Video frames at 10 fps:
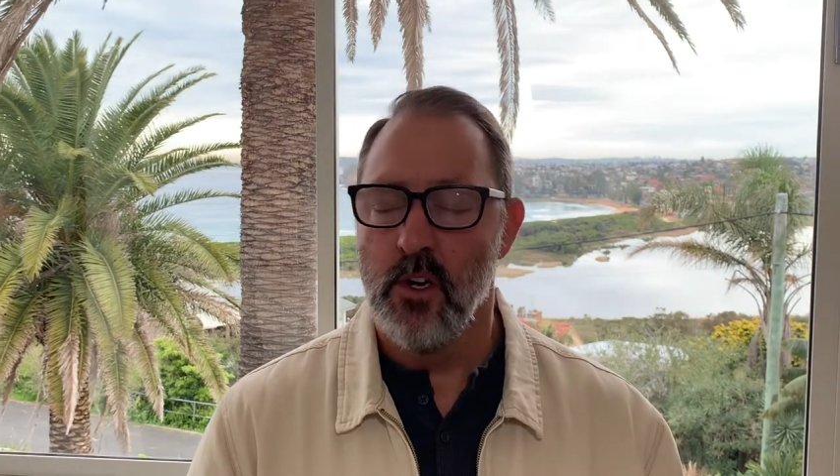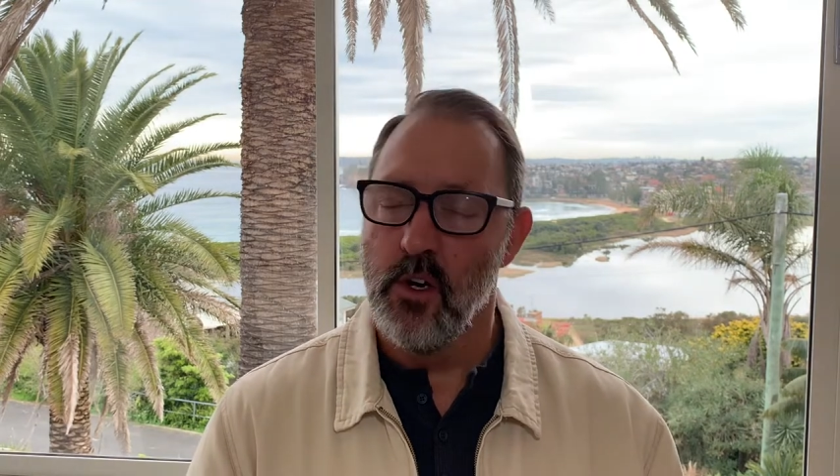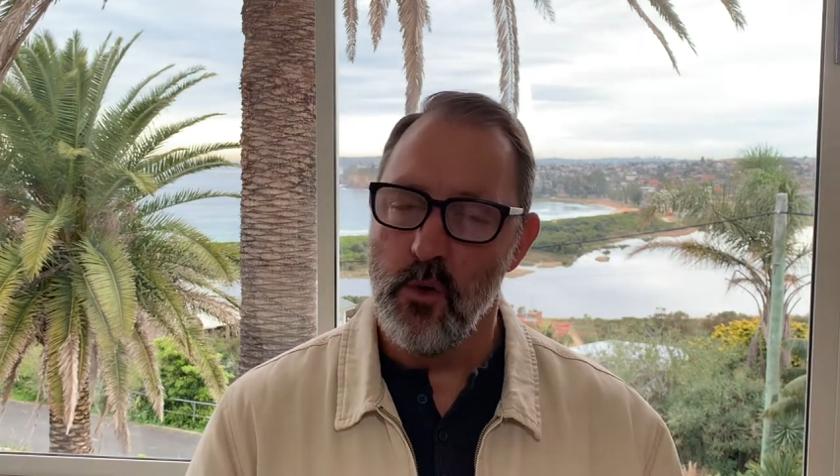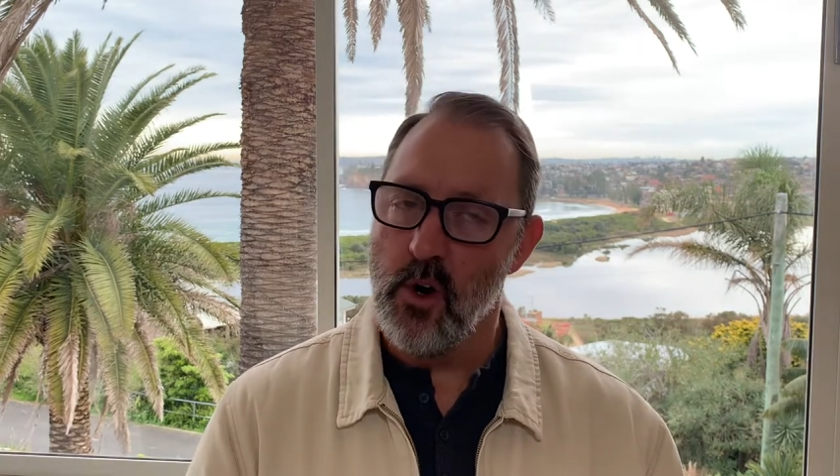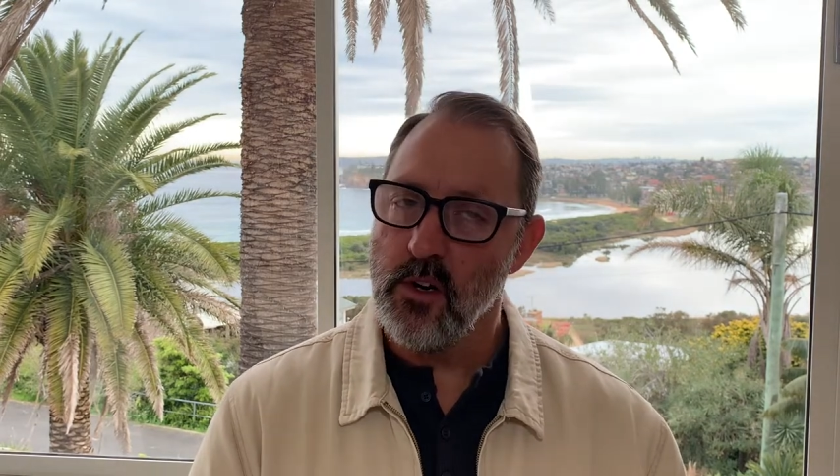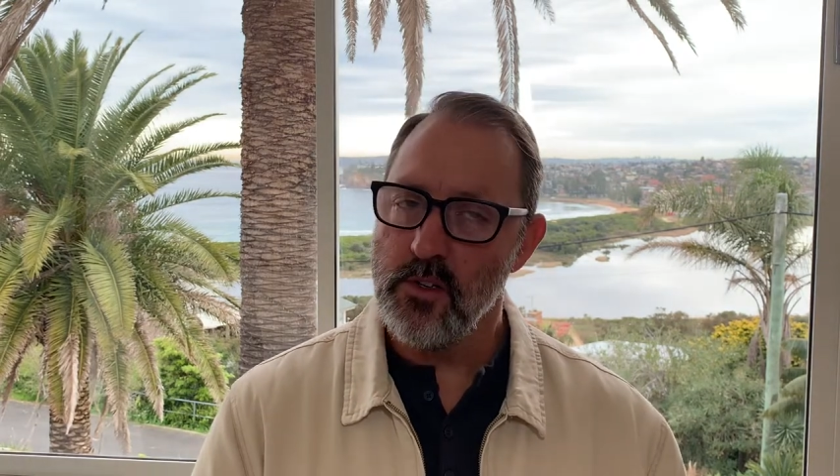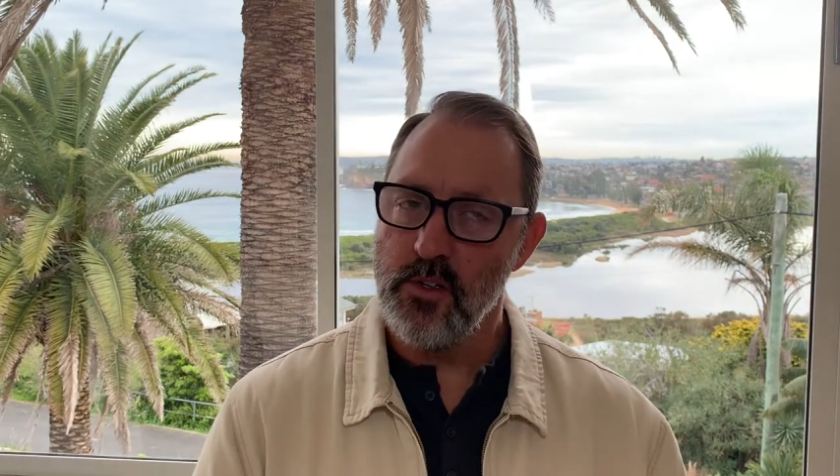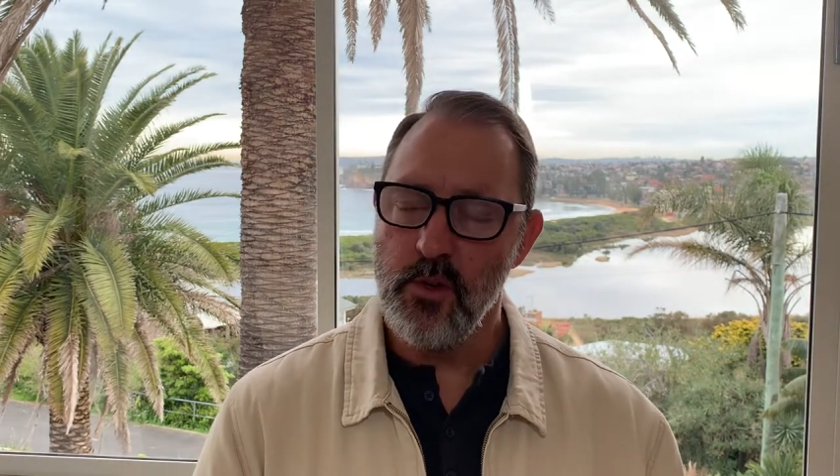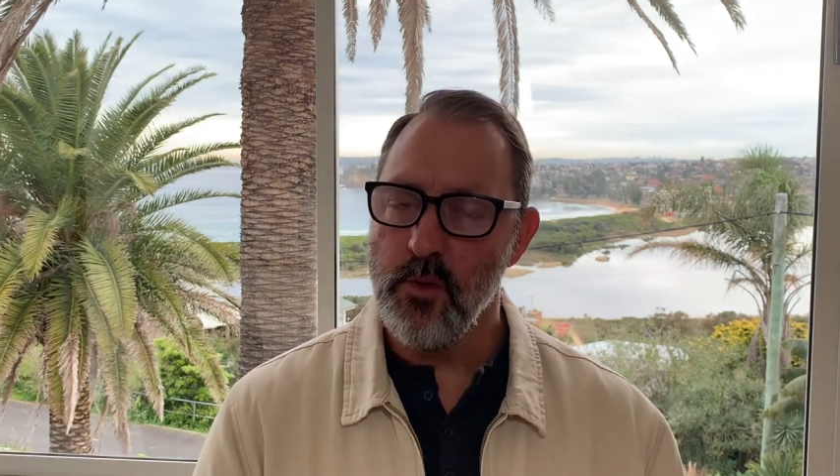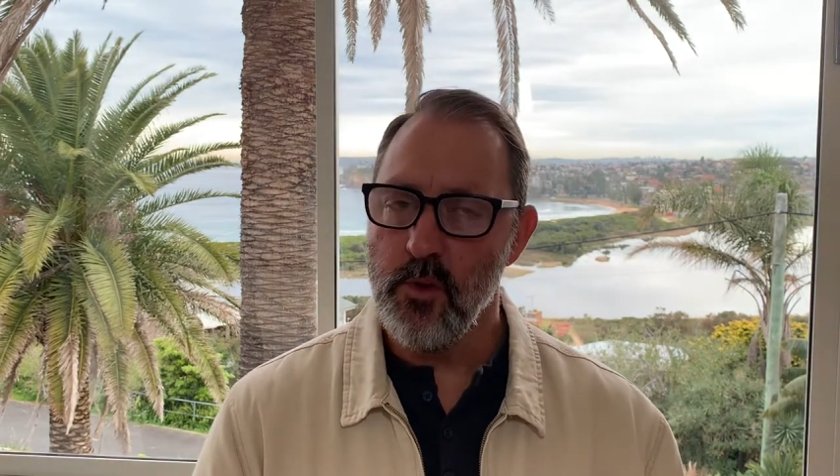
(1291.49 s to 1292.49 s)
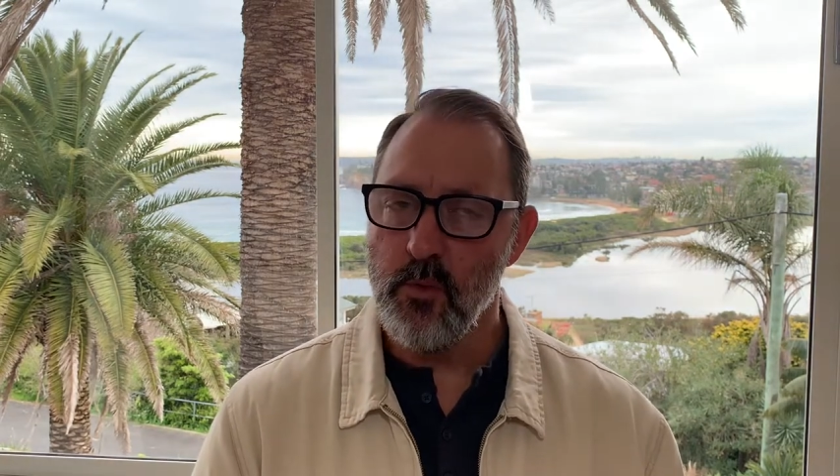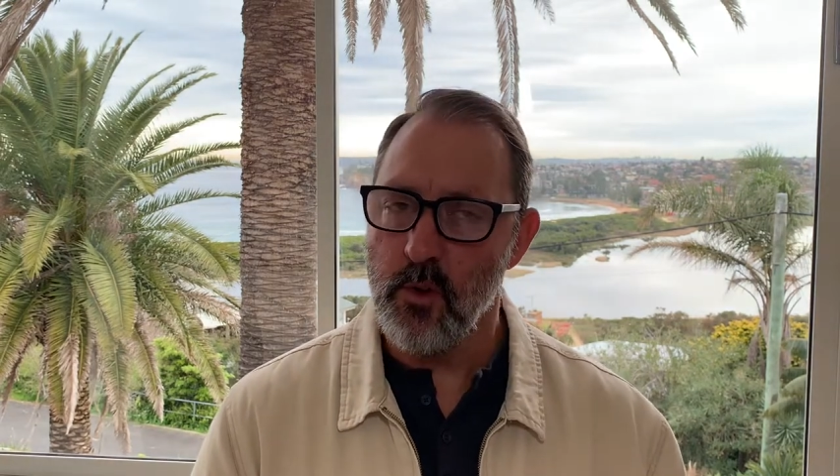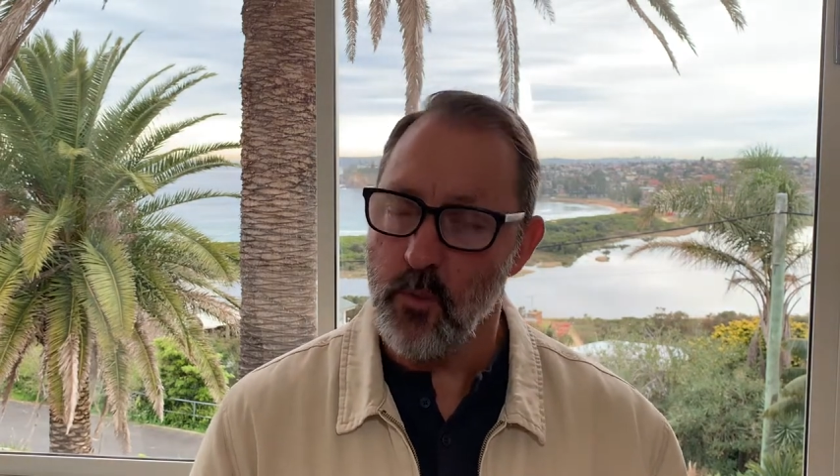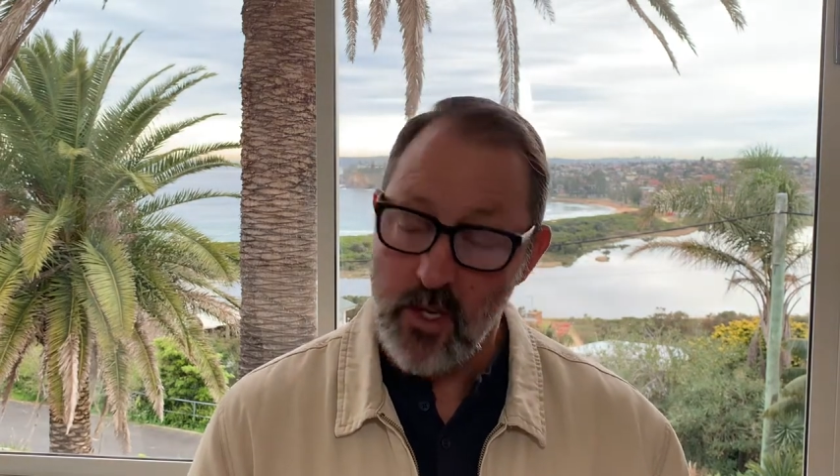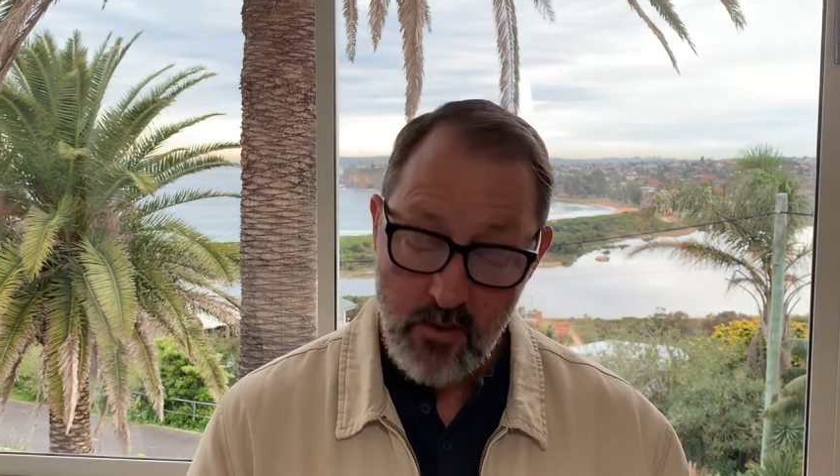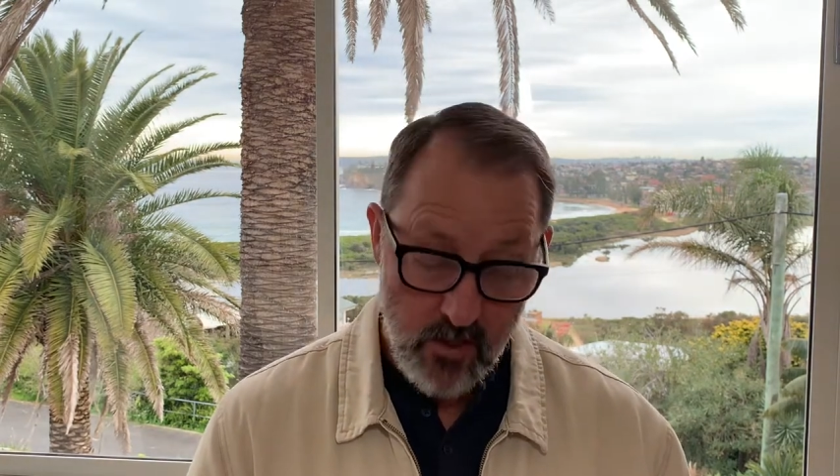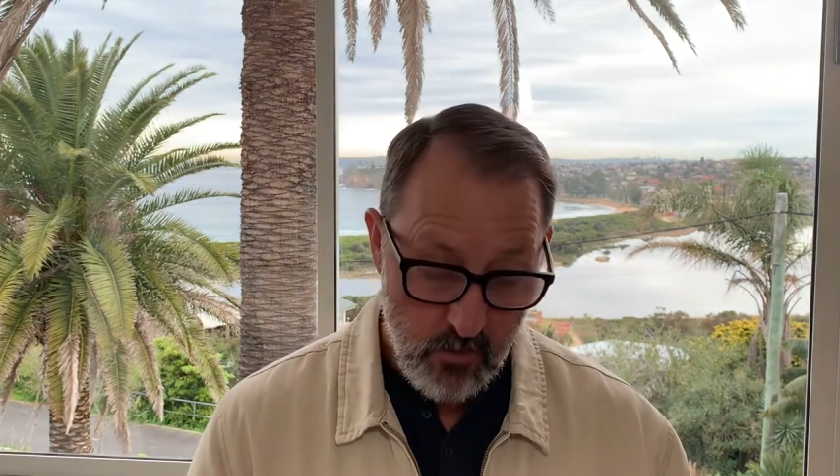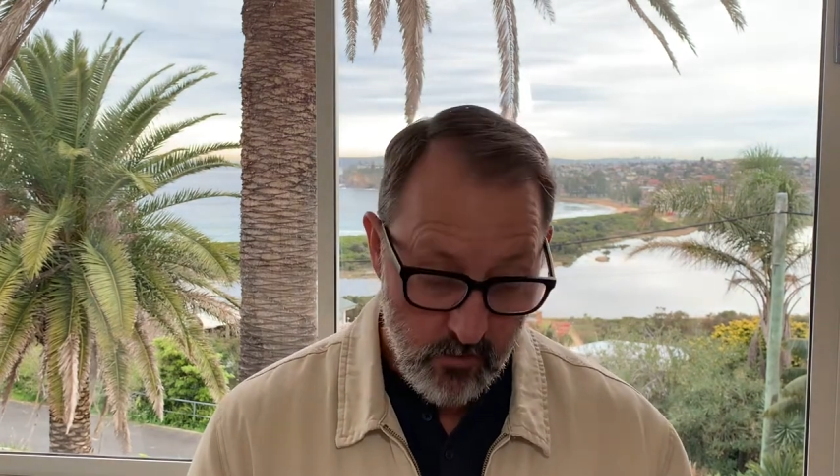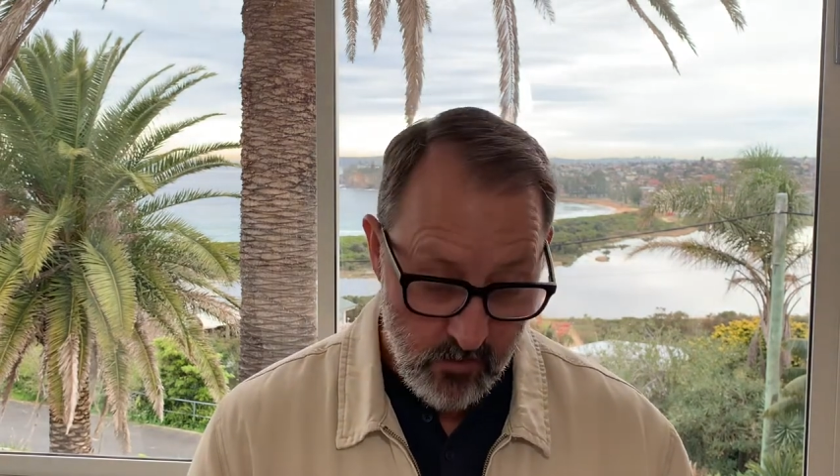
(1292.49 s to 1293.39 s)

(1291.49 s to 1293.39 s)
who aren't doing what we think